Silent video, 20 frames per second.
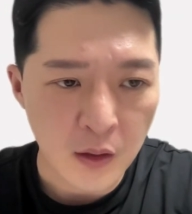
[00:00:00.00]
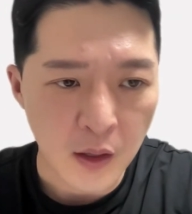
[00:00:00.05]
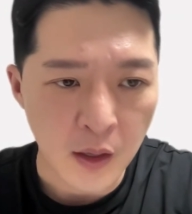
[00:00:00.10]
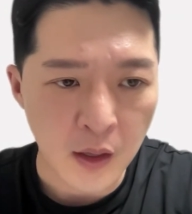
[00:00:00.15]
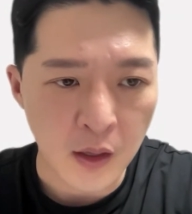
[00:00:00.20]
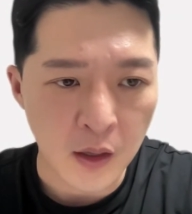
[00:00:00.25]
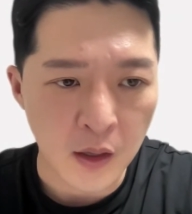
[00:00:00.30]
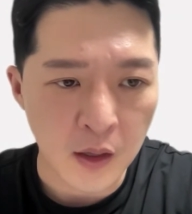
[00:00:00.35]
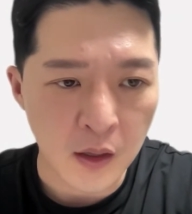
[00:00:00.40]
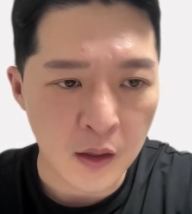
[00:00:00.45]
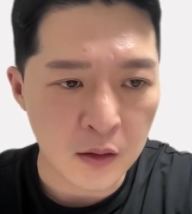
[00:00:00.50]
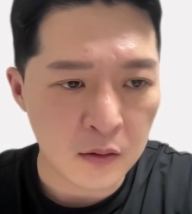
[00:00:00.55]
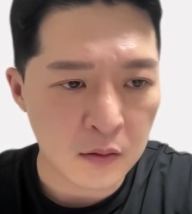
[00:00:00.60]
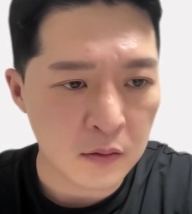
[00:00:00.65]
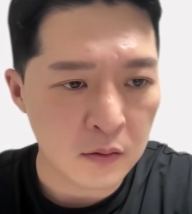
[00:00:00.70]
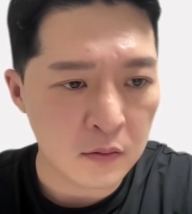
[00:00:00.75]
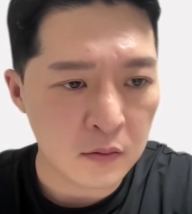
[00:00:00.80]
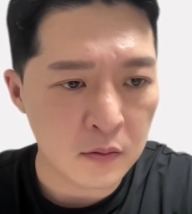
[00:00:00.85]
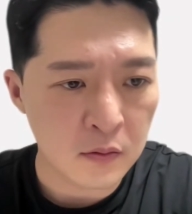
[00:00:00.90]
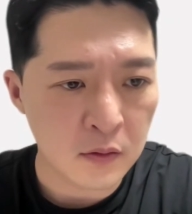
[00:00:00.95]

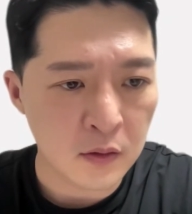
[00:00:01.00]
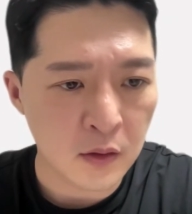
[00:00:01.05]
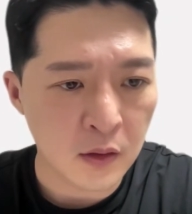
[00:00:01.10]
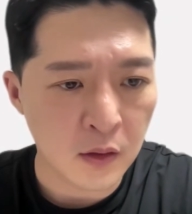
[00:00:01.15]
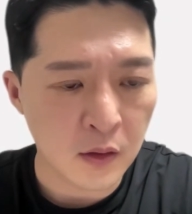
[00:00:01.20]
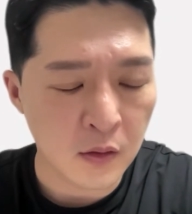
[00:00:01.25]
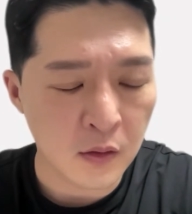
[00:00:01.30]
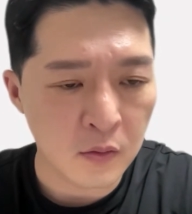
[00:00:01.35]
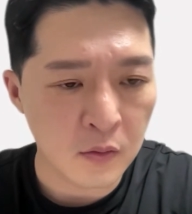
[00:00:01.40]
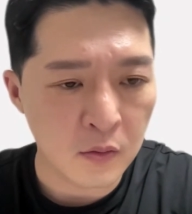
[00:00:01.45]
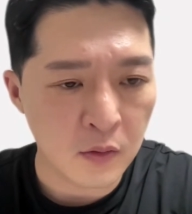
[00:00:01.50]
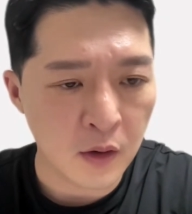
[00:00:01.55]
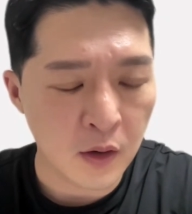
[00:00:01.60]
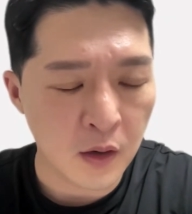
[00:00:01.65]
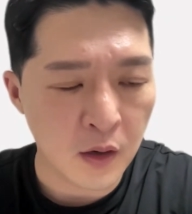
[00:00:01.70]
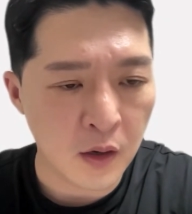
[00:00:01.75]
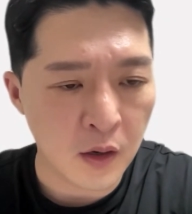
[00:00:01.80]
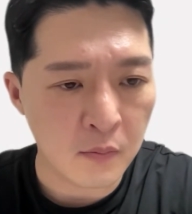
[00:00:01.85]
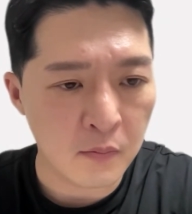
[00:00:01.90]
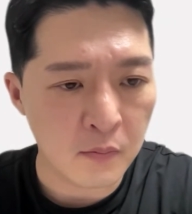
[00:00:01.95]
And, you know,
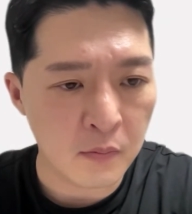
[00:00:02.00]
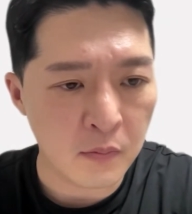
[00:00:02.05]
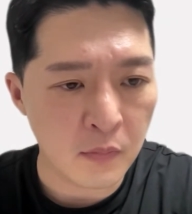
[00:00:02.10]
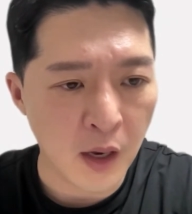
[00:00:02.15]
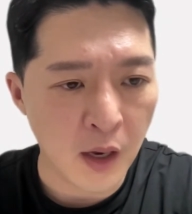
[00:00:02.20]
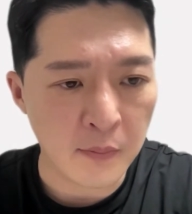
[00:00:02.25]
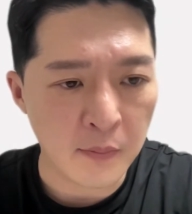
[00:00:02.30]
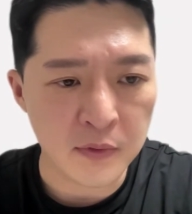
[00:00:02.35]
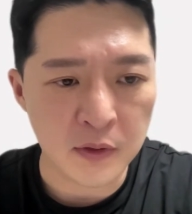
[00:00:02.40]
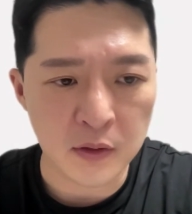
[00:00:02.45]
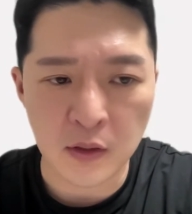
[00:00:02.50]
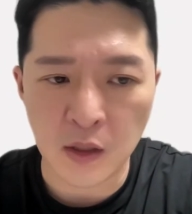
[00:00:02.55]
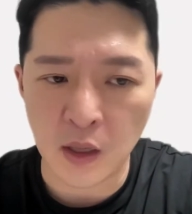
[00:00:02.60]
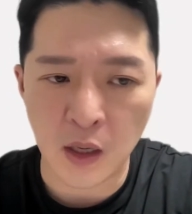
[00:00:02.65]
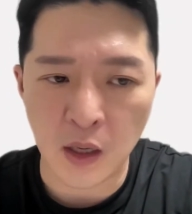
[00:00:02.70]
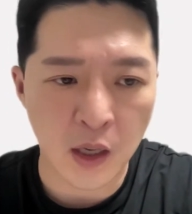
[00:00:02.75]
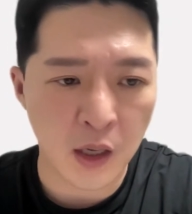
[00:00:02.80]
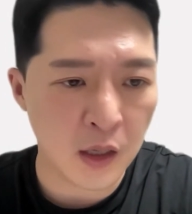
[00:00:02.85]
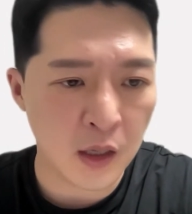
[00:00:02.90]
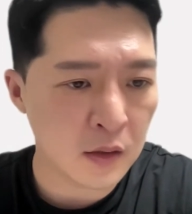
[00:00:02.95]
after
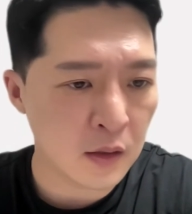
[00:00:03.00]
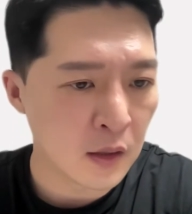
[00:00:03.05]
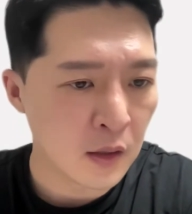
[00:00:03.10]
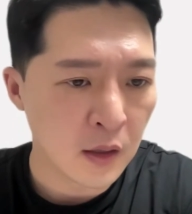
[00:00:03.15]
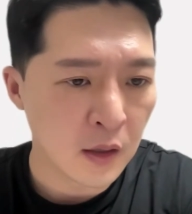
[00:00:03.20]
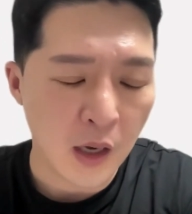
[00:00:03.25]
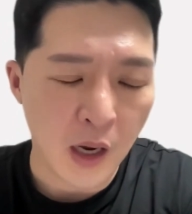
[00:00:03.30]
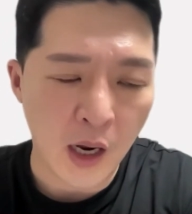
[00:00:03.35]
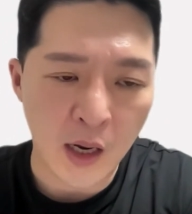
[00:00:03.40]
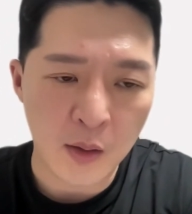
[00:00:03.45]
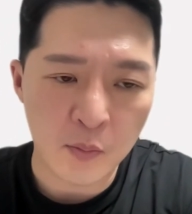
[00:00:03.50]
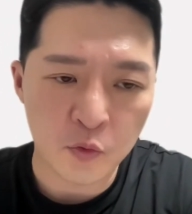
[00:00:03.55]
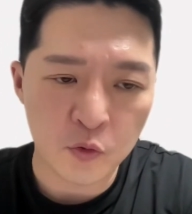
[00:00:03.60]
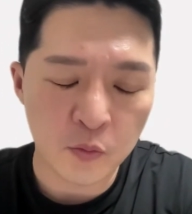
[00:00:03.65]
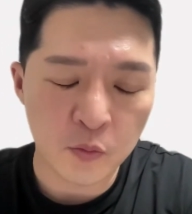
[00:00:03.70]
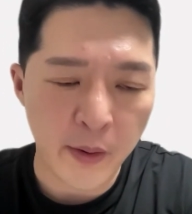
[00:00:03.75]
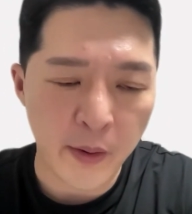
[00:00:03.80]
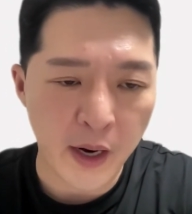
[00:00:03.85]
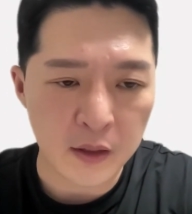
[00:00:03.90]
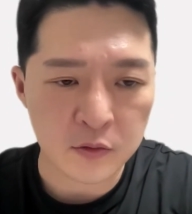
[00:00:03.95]
that, I
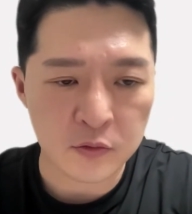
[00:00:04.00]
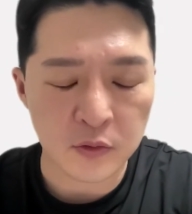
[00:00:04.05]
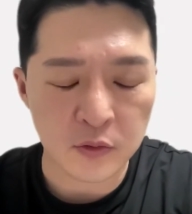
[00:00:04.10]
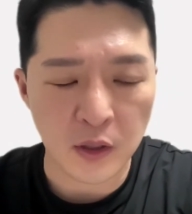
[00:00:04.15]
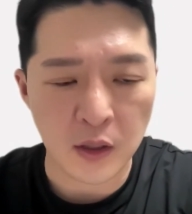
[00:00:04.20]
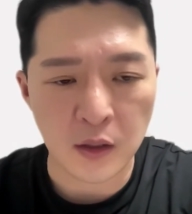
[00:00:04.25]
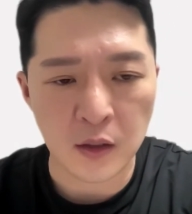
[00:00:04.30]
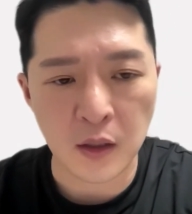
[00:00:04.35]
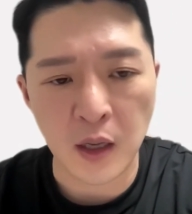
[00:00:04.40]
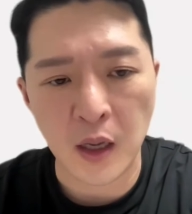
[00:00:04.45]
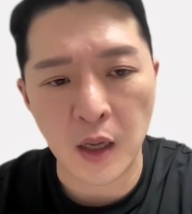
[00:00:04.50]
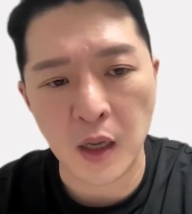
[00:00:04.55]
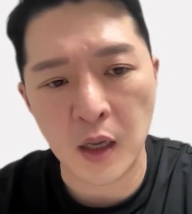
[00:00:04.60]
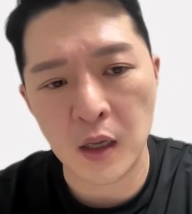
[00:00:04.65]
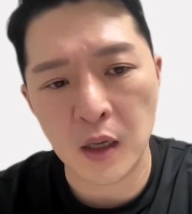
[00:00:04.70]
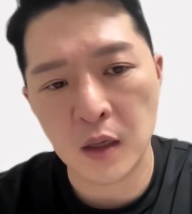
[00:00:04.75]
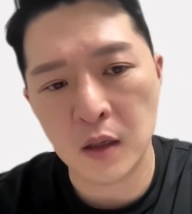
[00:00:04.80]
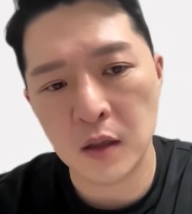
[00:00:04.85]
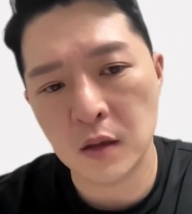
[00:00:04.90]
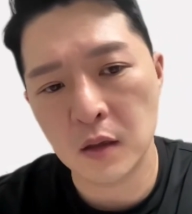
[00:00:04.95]
moved back to
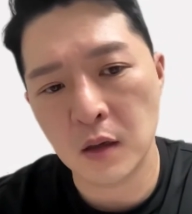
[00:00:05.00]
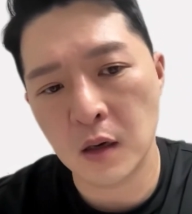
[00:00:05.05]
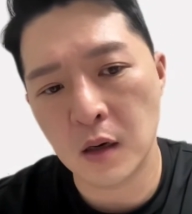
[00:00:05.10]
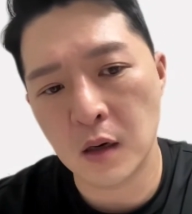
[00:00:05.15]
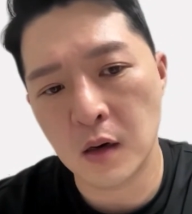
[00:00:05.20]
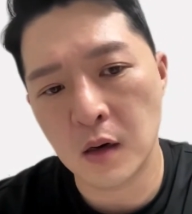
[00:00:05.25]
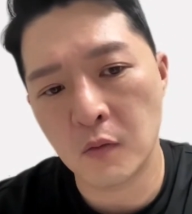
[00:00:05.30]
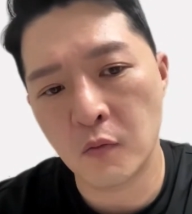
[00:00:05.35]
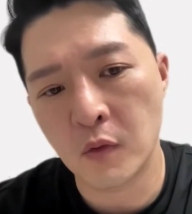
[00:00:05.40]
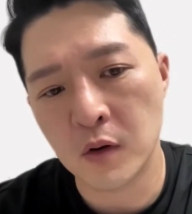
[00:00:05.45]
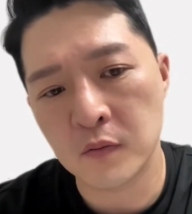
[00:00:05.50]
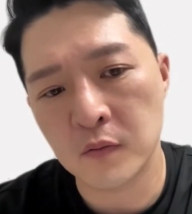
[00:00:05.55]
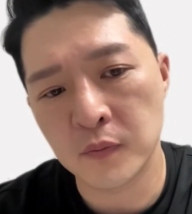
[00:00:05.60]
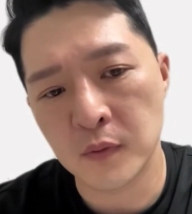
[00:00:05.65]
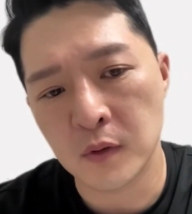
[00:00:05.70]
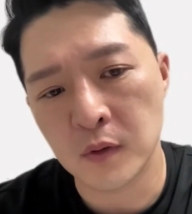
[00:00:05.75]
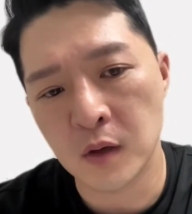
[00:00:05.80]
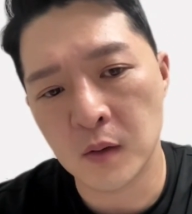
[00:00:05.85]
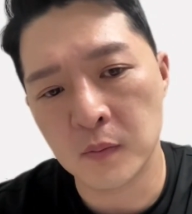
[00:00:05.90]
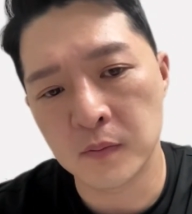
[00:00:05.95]
LA, worked for
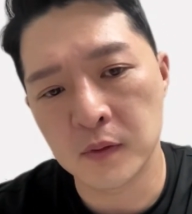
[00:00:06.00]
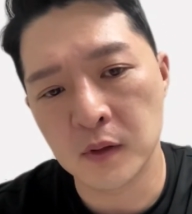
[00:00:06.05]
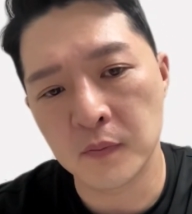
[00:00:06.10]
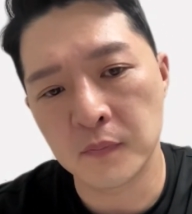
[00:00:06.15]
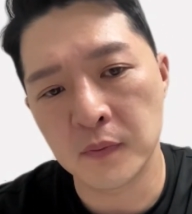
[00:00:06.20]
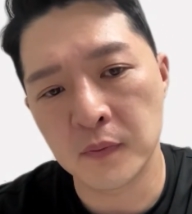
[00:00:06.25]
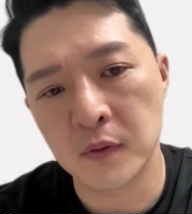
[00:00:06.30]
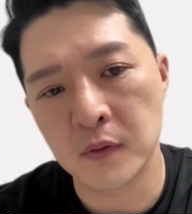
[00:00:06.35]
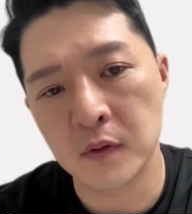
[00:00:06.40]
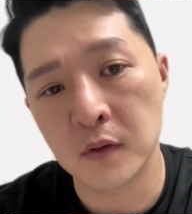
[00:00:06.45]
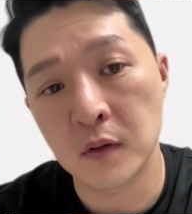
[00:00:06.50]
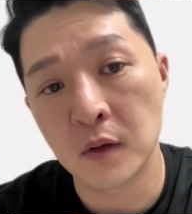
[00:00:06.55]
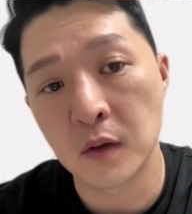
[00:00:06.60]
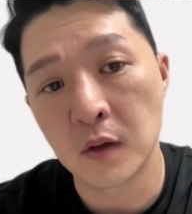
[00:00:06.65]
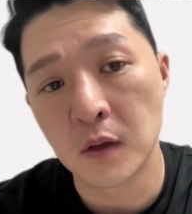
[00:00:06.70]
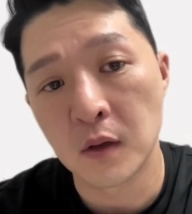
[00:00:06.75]
a couple different